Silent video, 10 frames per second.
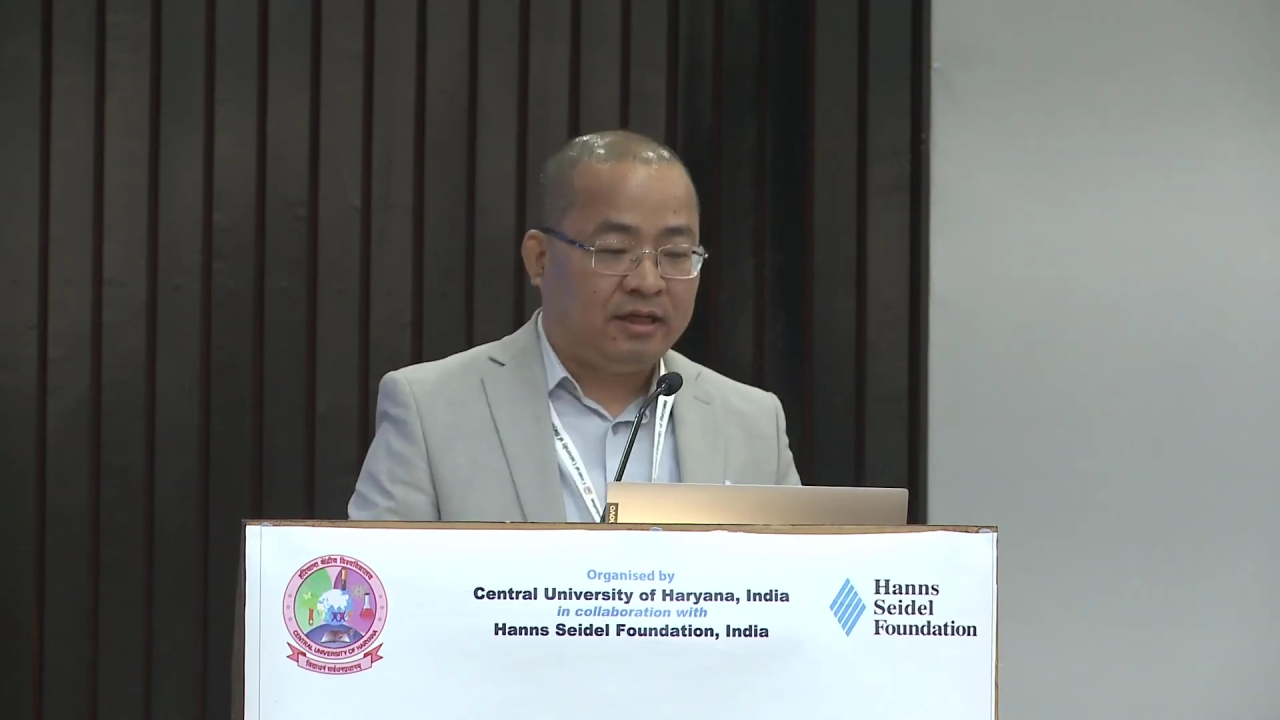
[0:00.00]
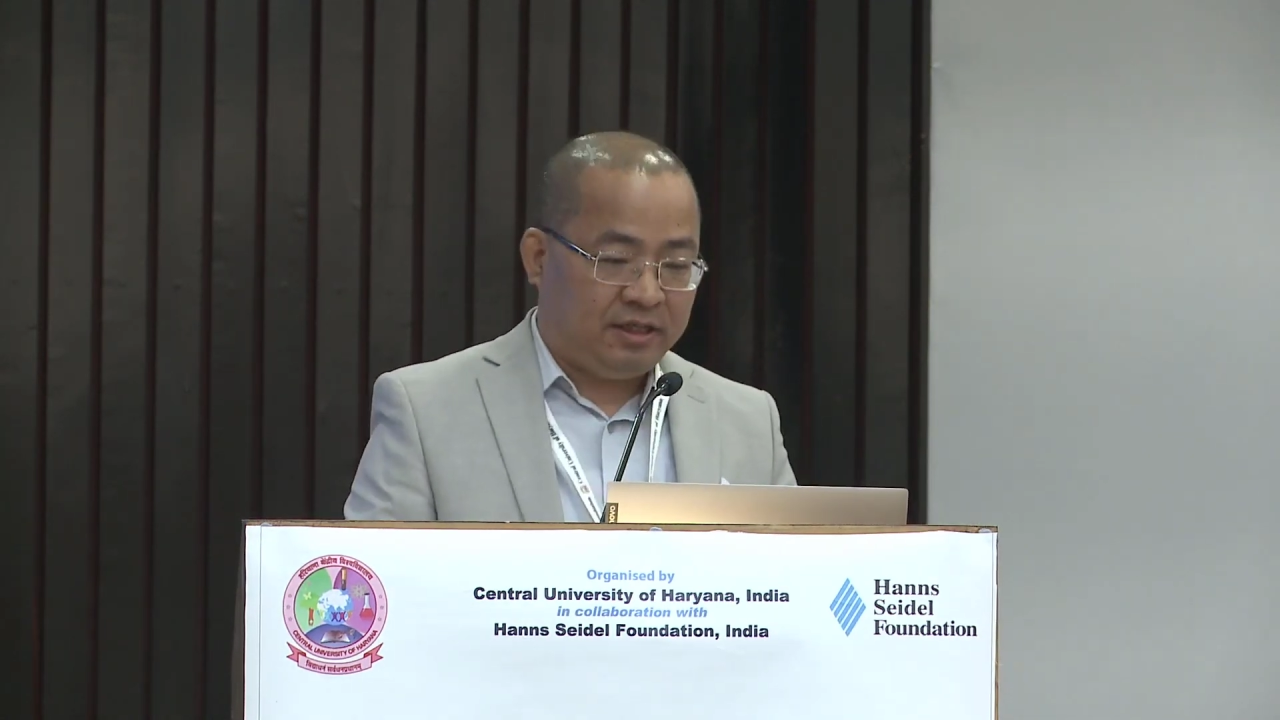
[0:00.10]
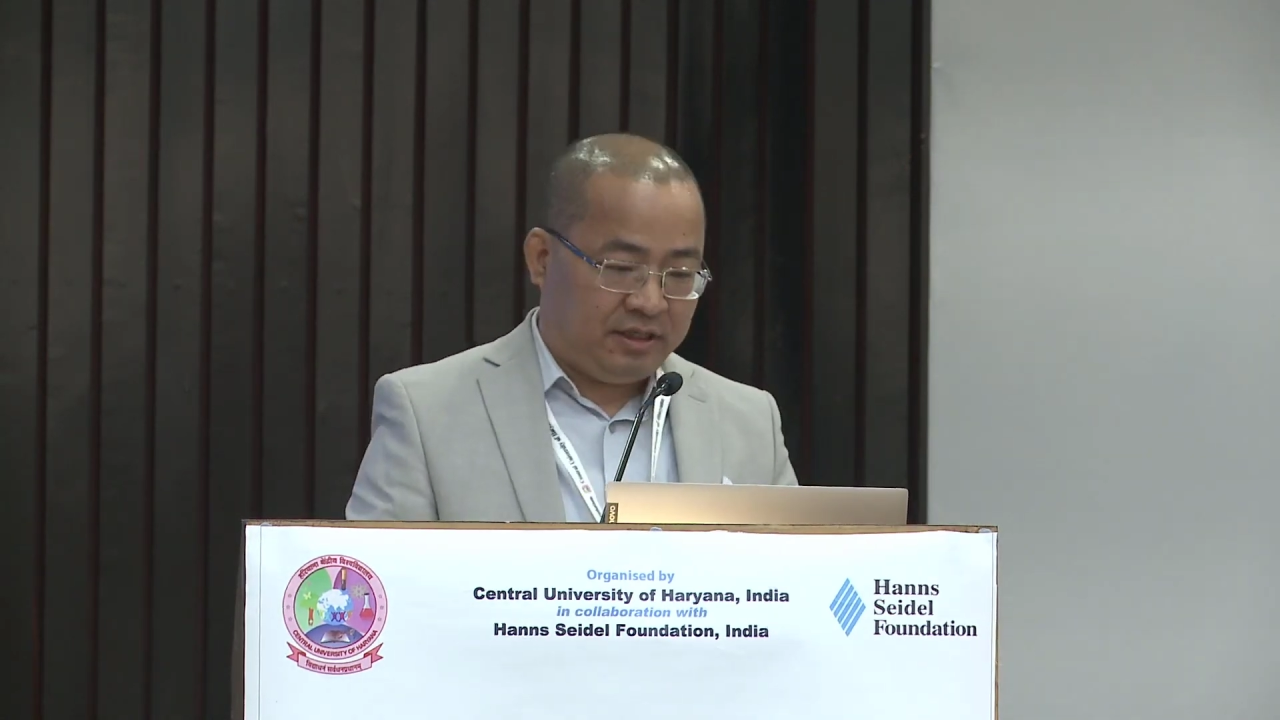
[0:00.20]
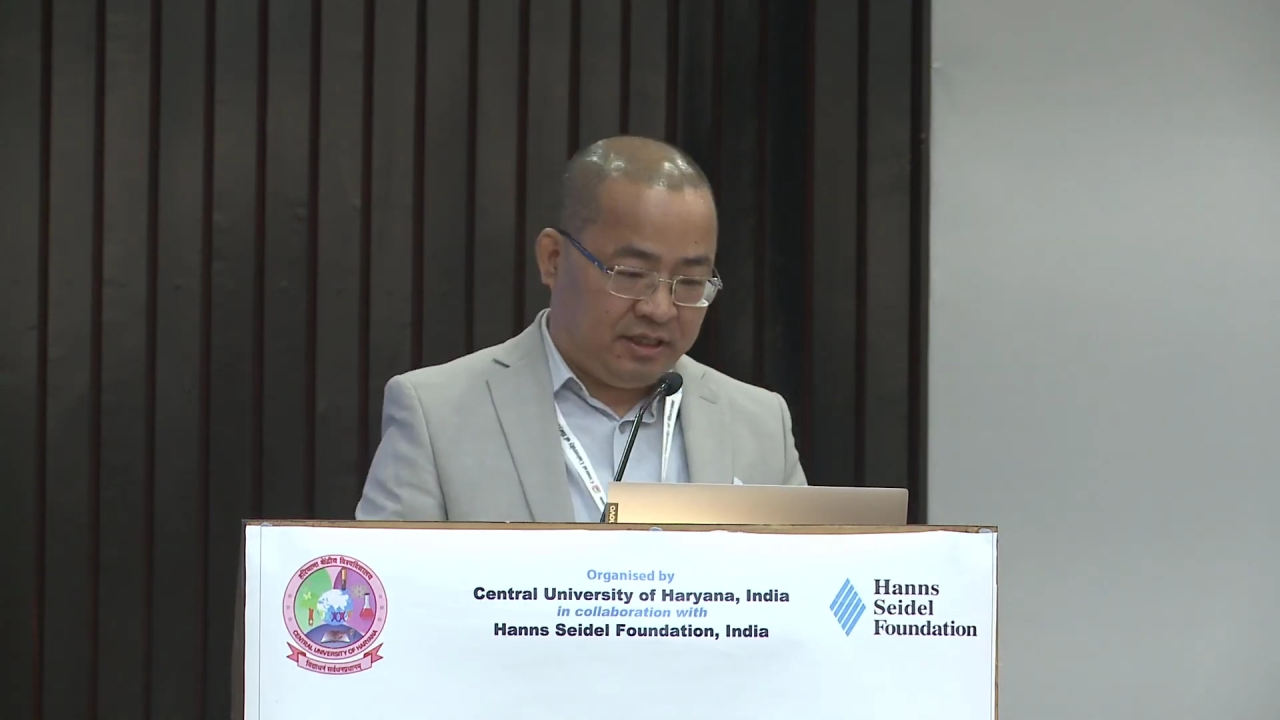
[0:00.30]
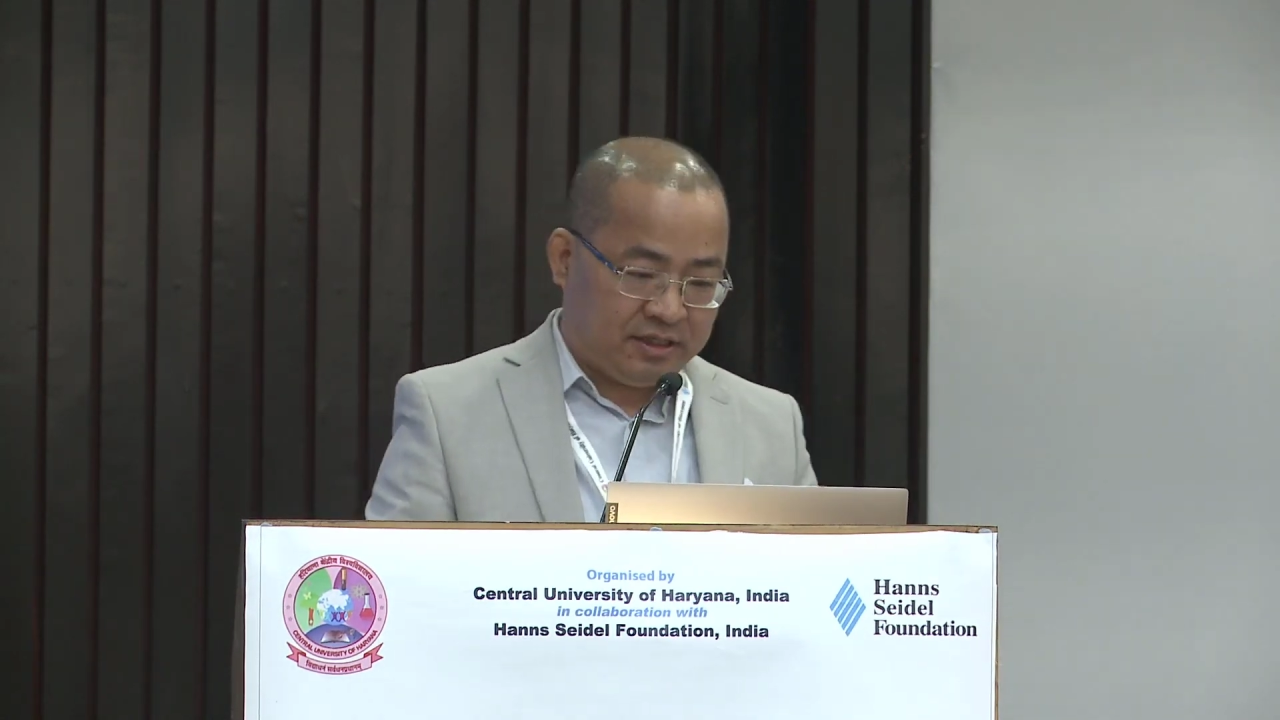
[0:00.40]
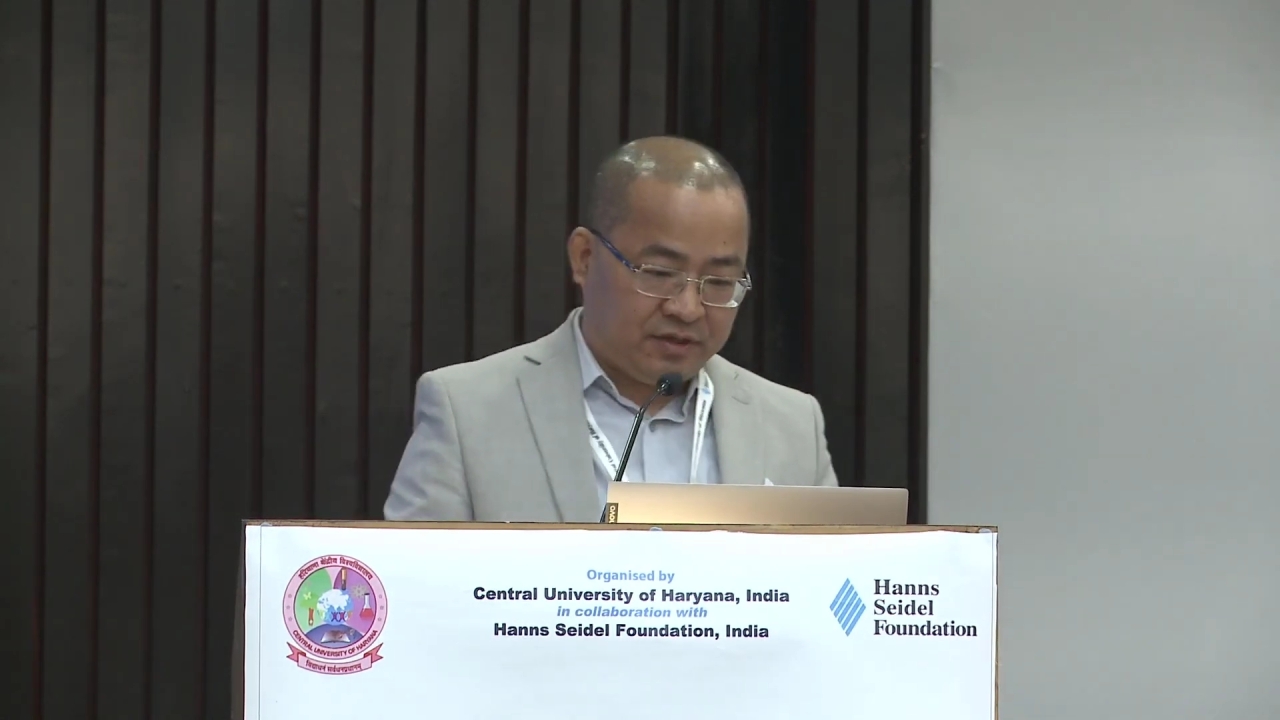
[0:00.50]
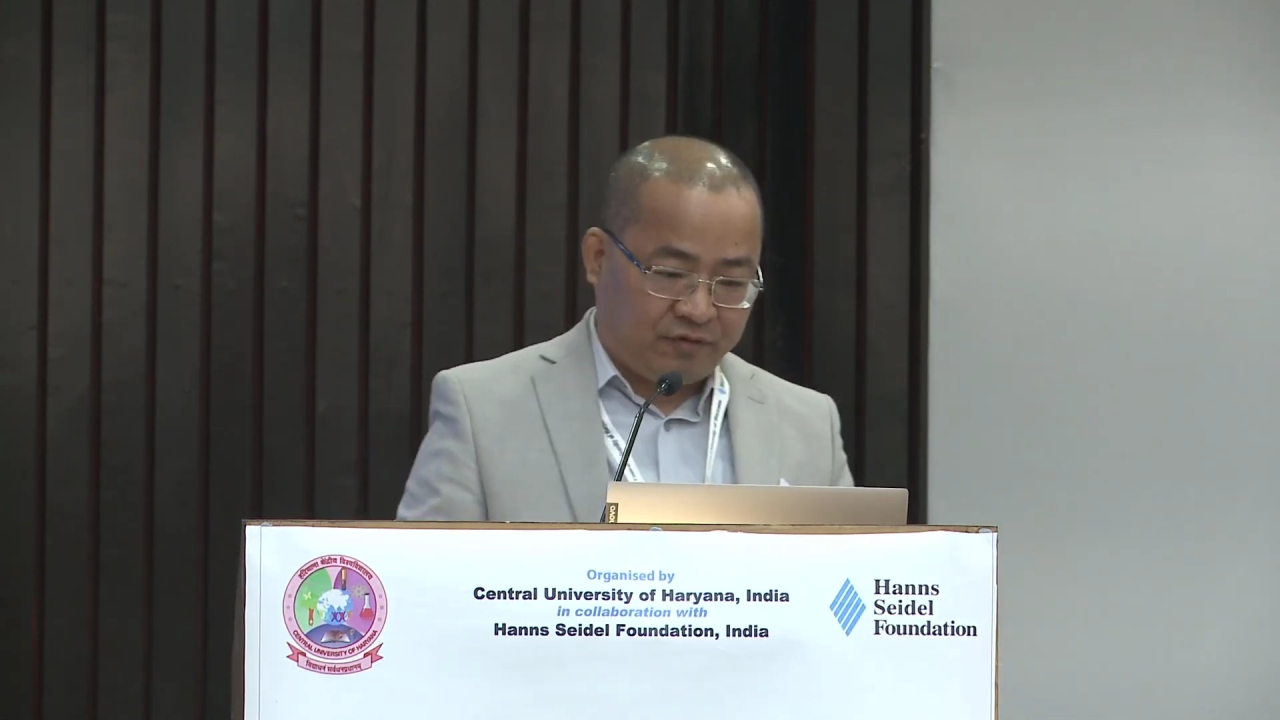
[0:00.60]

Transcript: in India's